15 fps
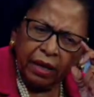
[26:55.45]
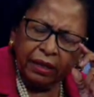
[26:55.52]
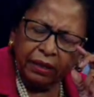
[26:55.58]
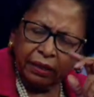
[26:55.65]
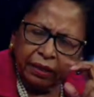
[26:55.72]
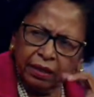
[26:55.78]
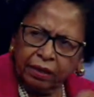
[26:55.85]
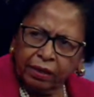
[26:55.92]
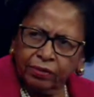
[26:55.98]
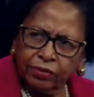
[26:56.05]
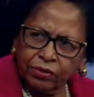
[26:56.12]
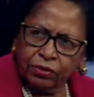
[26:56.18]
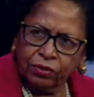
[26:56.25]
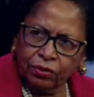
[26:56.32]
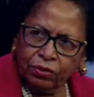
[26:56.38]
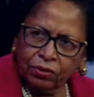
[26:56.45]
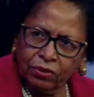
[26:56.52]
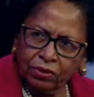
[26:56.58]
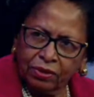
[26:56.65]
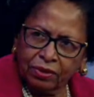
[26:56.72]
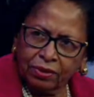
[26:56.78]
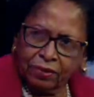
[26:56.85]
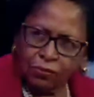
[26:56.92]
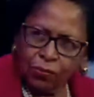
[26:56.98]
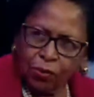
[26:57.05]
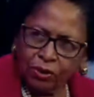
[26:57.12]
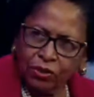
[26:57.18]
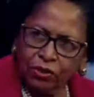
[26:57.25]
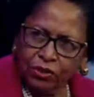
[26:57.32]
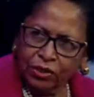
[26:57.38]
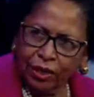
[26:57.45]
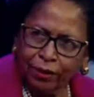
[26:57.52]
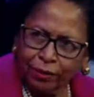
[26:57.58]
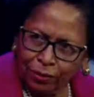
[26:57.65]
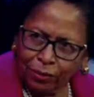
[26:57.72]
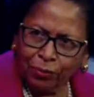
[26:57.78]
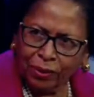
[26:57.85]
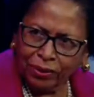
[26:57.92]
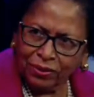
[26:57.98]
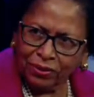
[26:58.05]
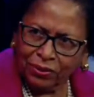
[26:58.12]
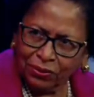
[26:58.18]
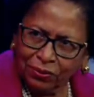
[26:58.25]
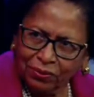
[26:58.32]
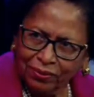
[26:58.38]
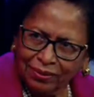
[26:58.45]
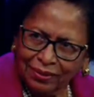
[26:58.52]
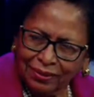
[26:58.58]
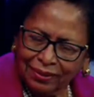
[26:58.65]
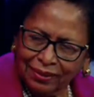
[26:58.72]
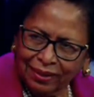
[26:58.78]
elite institutions want to tell you what to do. Right.